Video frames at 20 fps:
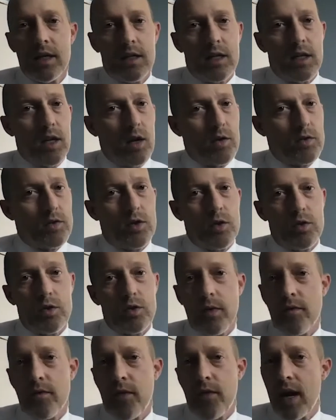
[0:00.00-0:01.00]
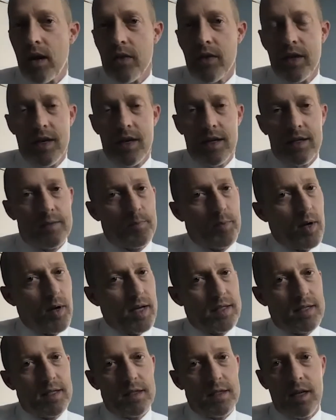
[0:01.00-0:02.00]
you know, as soon as we file this,
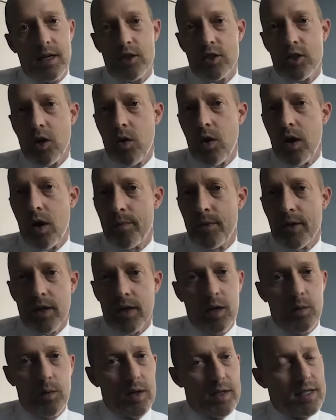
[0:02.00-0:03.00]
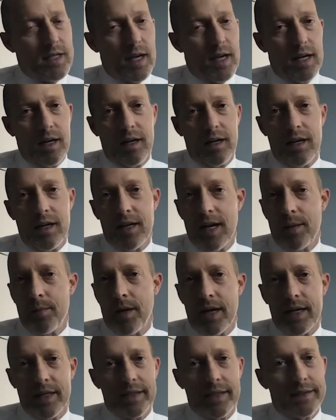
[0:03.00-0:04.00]
press is going to show up and they're going to want to settle. And I'm
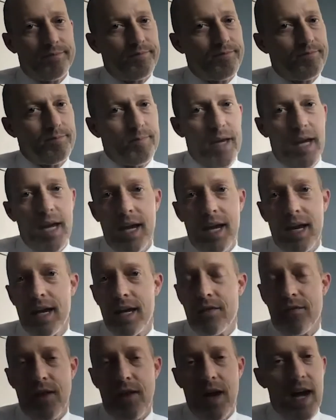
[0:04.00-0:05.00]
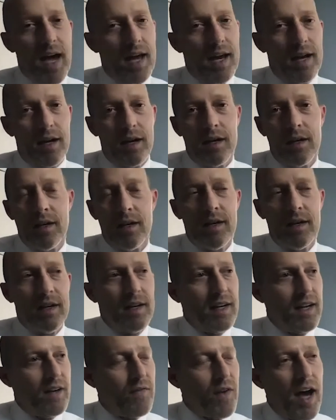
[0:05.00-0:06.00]
like, man, if I had a,
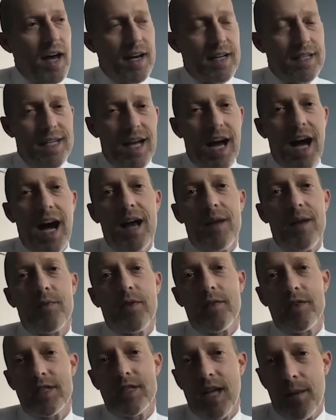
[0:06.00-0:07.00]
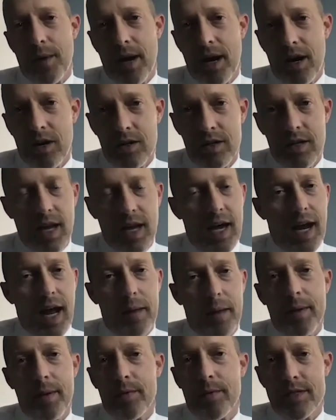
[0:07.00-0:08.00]
if I had a dime for every time I heard that,
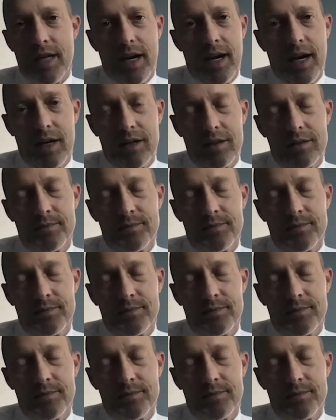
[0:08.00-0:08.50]
I'd be retired.